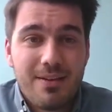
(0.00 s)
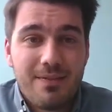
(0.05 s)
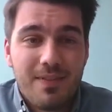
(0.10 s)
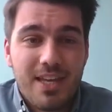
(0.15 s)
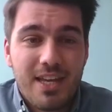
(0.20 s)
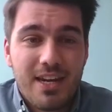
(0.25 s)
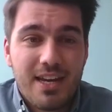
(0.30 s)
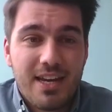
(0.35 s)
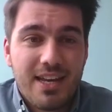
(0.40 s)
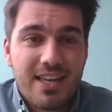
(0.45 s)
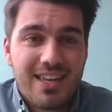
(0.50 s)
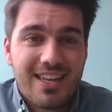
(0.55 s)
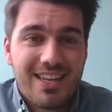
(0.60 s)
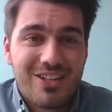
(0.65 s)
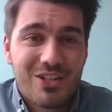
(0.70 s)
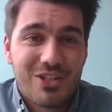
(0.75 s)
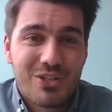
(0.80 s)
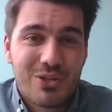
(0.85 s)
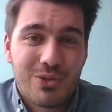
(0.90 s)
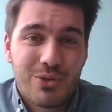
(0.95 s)
then I
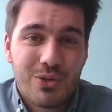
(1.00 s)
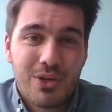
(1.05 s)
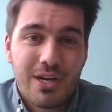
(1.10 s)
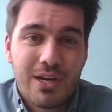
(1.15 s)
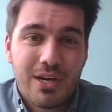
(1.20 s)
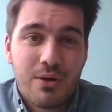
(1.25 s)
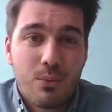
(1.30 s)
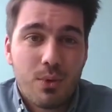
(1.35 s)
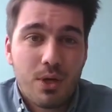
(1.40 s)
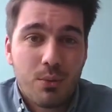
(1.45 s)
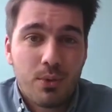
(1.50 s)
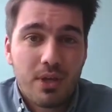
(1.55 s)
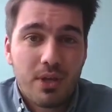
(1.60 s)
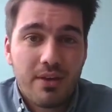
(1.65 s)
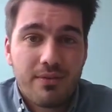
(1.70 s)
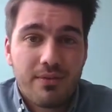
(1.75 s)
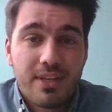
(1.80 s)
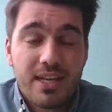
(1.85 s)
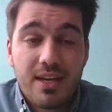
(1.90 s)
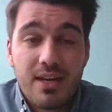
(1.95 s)
can show you what we
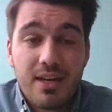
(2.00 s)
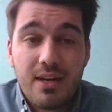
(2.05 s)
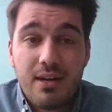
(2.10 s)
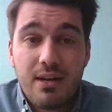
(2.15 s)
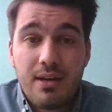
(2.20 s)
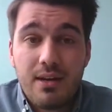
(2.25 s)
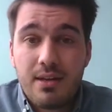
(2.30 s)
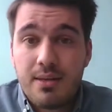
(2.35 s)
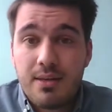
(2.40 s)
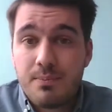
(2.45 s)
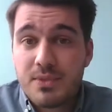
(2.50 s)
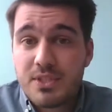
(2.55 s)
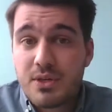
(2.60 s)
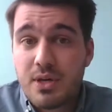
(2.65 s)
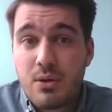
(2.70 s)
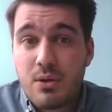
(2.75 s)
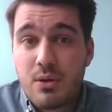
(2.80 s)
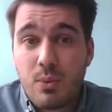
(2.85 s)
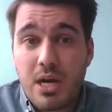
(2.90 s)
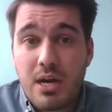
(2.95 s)
have done.
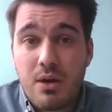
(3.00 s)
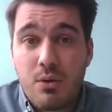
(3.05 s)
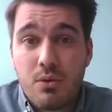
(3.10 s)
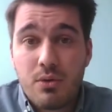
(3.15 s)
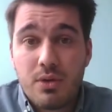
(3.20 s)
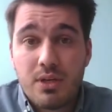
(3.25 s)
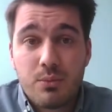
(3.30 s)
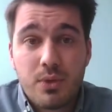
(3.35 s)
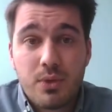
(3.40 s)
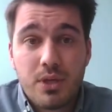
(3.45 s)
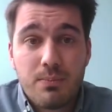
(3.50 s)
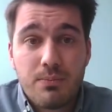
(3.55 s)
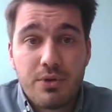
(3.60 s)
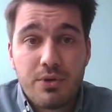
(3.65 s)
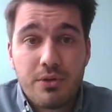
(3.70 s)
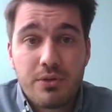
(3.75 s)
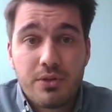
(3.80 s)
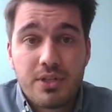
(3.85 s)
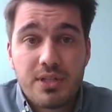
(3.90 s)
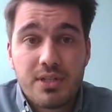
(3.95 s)
So how did we
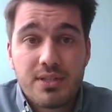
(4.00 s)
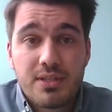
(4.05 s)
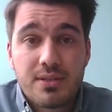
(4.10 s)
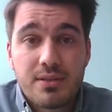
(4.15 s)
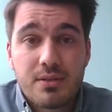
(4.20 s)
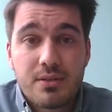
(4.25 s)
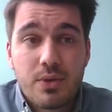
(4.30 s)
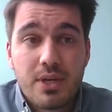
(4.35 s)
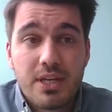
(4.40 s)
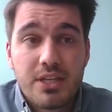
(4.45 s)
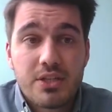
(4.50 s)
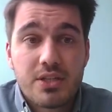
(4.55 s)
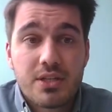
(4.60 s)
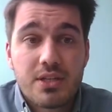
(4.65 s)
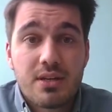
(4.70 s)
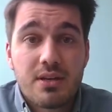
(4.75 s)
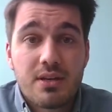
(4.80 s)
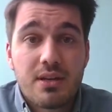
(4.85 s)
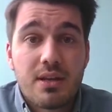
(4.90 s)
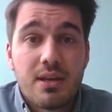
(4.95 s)
approach this
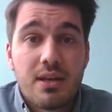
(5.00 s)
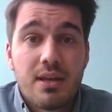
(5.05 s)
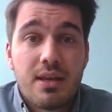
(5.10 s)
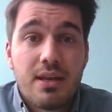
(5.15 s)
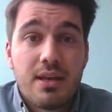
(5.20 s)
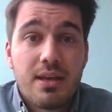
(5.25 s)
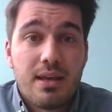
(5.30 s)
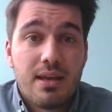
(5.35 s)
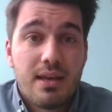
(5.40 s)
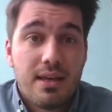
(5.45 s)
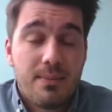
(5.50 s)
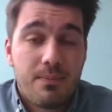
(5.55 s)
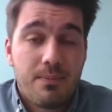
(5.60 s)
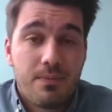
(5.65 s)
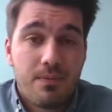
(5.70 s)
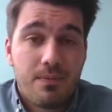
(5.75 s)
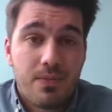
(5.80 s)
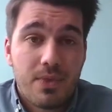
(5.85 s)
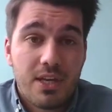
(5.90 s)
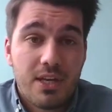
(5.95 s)
question?
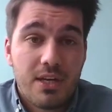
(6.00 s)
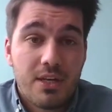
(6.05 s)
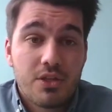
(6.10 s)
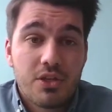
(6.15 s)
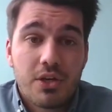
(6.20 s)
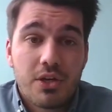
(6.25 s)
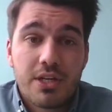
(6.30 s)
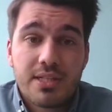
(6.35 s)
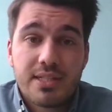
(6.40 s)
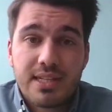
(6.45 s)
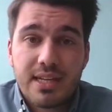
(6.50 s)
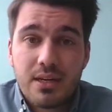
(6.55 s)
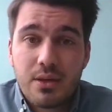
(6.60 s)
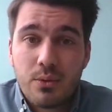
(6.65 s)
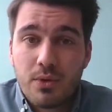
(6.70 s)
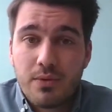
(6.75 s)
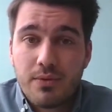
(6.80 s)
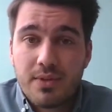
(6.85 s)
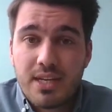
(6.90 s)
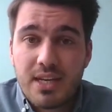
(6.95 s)
In a joint study
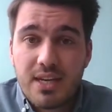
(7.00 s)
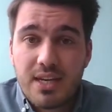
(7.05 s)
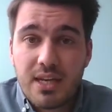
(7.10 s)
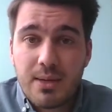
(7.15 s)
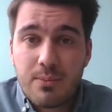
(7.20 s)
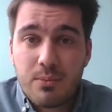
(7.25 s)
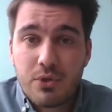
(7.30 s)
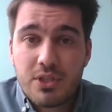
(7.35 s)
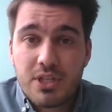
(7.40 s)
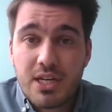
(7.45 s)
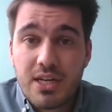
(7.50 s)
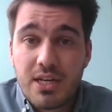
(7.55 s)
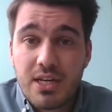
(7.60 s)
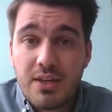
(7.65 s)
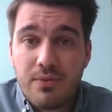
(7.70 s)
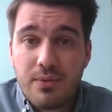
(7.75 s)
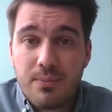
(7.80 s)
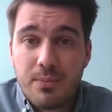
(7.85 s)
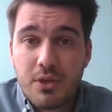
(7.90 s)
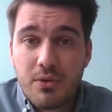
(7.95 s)
with Tarek
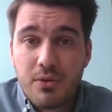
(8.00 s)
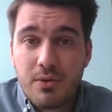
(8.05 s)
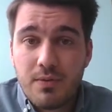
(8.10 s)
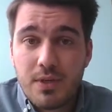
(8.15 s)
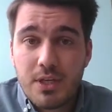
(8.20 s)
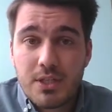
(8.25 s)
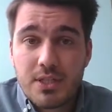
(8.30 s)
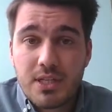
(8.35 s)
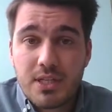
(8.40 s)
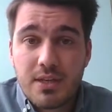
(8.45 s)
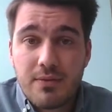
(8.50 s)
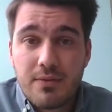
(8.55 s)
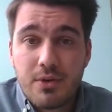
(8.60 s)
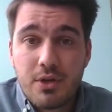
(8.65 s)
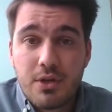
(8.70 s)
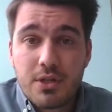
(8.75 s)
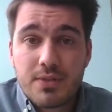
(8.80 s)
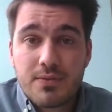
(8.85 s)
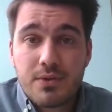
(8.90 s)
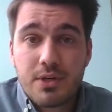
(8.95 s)
Abouchadi from the University of
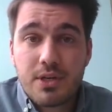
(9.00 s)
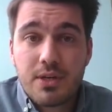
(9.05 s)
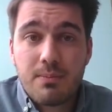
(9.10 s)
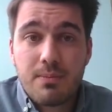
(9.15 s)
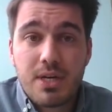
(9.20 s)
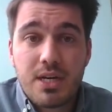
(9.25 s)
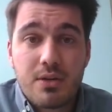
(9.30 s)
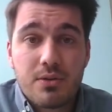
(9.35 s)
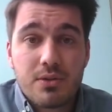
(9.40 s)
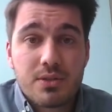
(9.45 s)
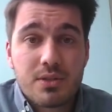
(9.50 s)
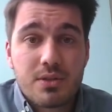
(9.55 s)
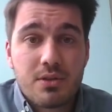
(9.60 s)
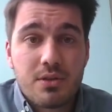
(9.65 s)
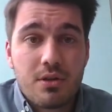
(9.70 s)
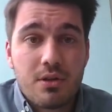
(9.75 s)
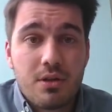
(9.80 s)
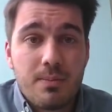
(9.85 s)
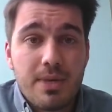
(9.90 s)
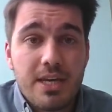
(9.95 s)
Oxford and Markus
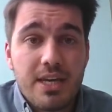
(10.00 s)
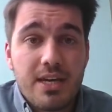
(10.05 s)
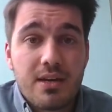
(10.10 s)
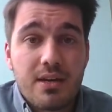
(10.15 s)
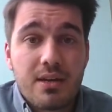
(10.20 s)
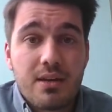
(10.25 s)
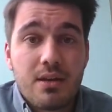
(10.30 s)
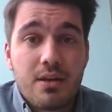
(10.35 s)
Kohlberg